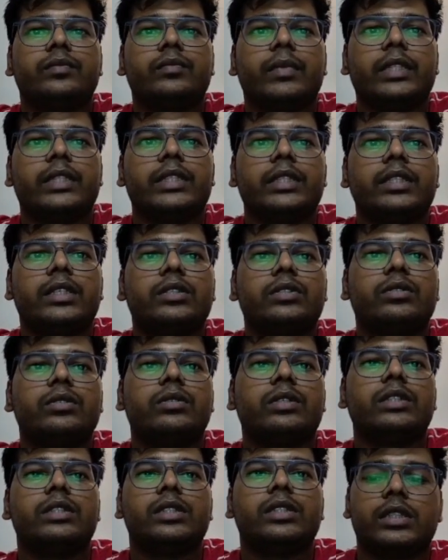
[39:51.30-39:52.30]
basically
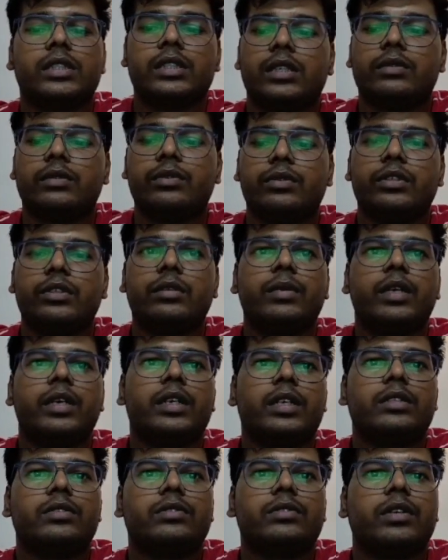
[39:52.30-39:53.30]
show us the confusion
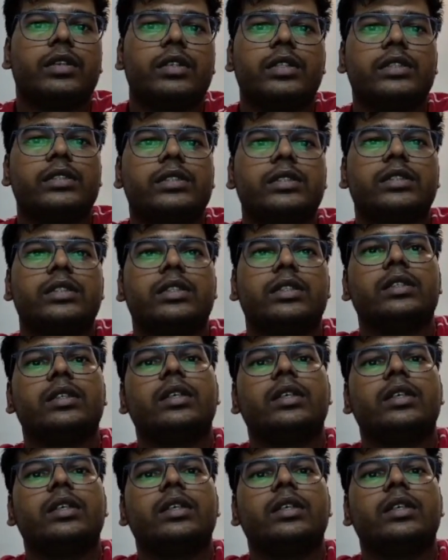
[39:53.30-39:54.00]
matrix for this